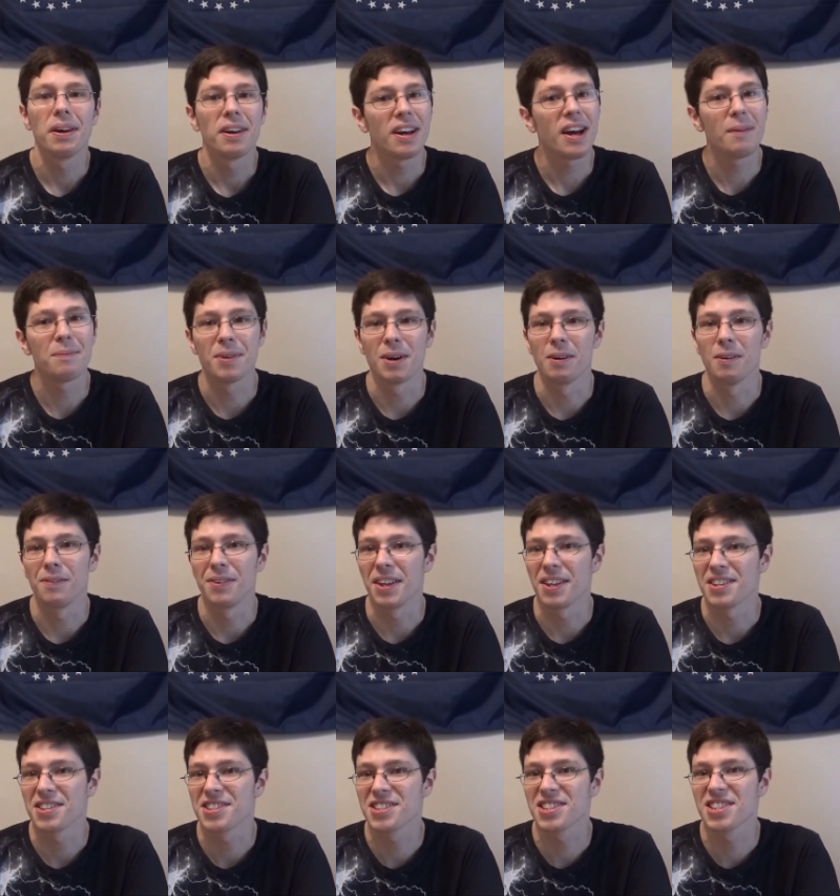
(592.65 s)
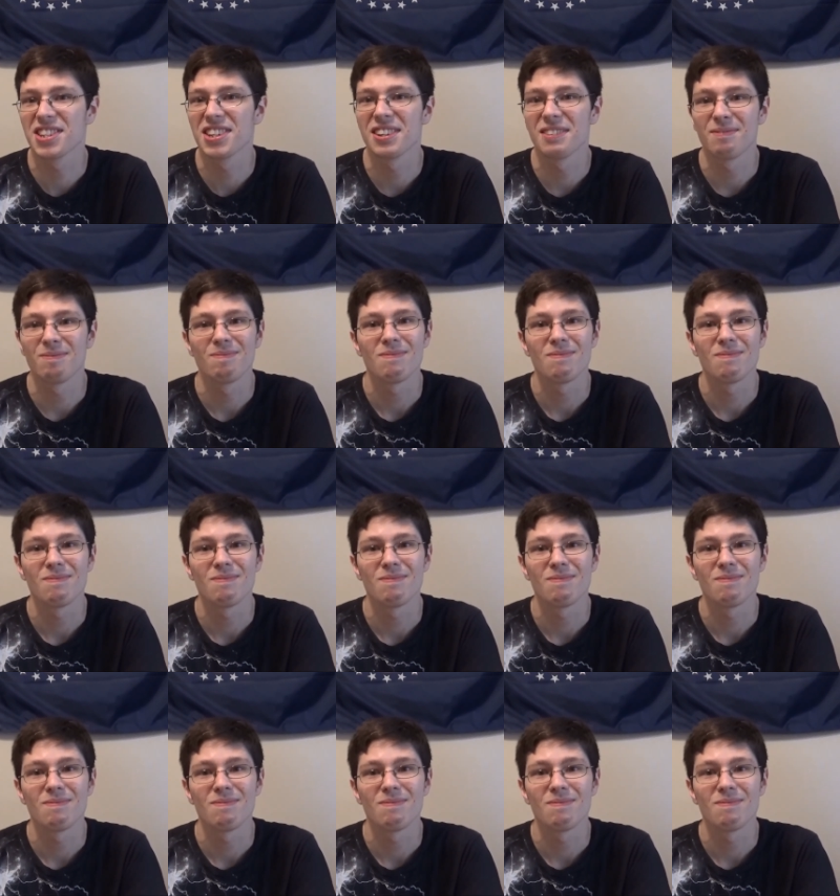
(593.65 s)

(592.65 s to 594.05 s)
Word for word: I'm done with this.